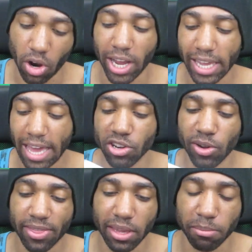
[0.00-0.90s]
Oh, you
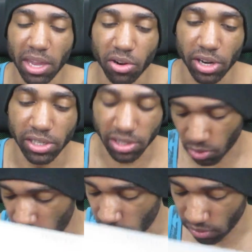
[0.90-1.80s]
know, I think Maker is the
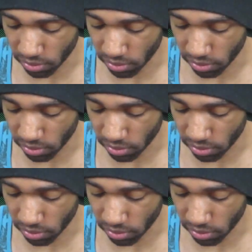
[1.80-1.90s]
creator